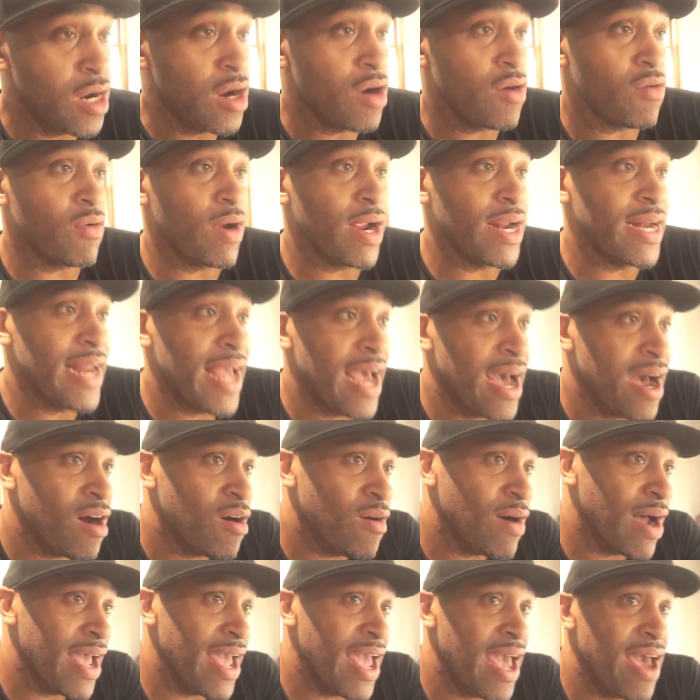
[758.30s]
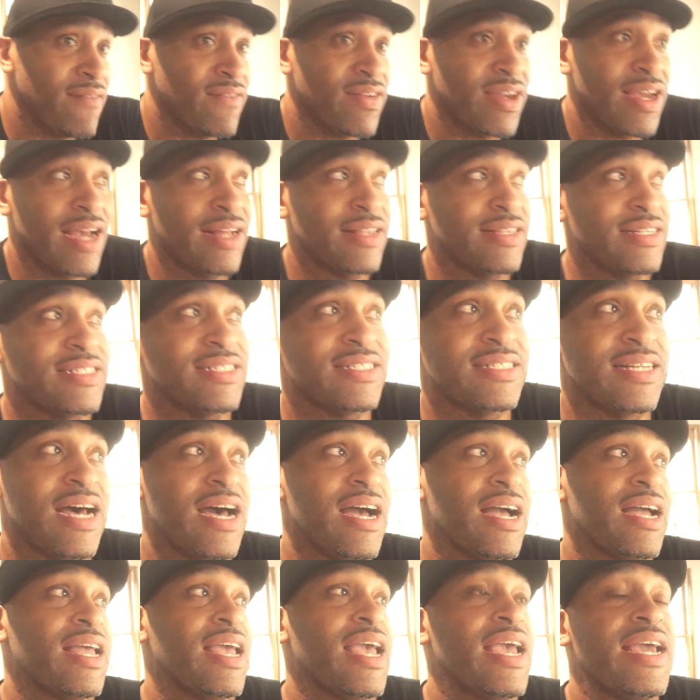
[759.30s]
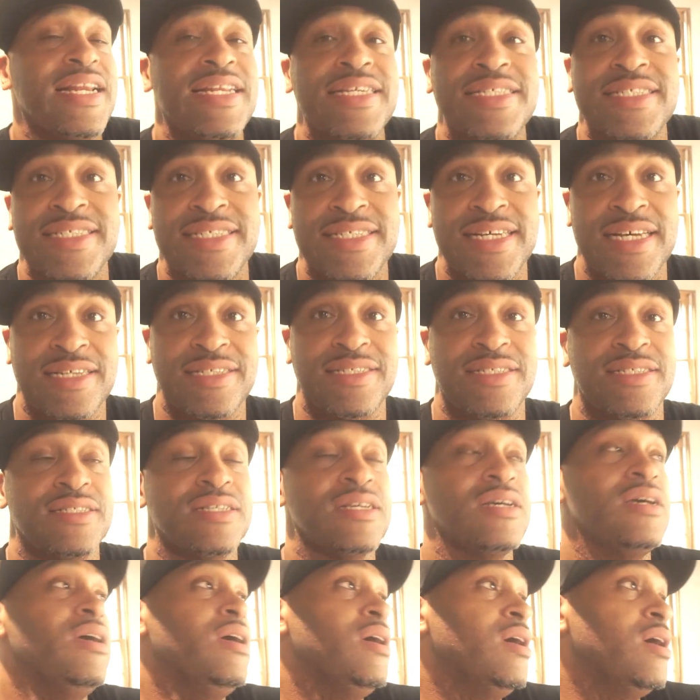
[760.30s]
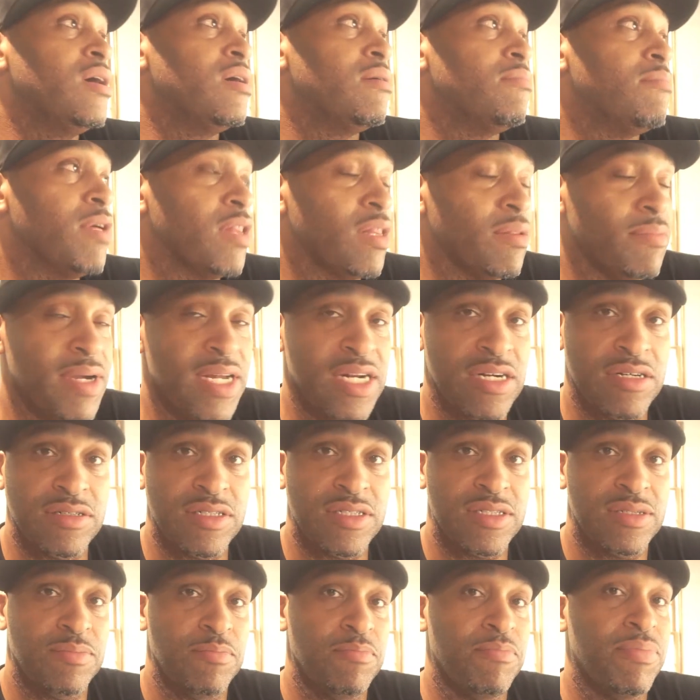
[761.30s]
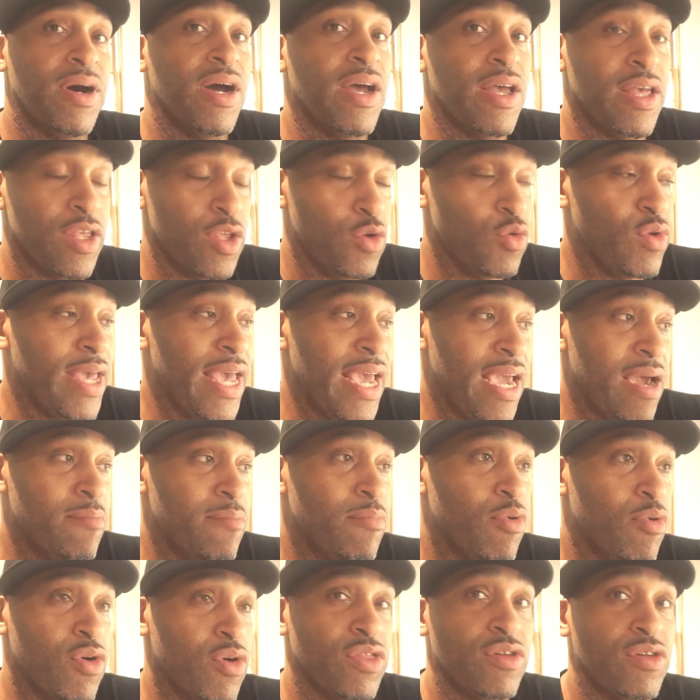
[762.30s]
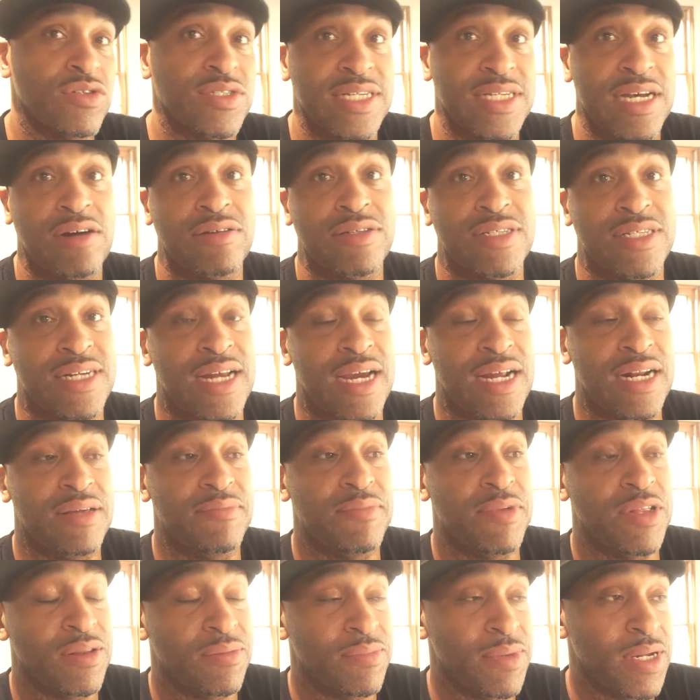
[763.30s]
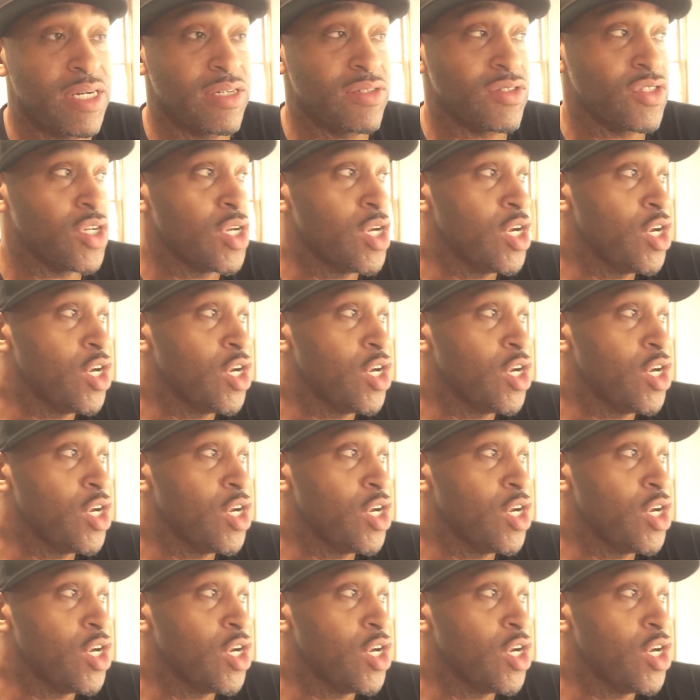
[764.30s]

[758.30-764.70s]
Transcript: Right now I have it at the stock 86 millimeters, but you can bore those out to 90 millimeters.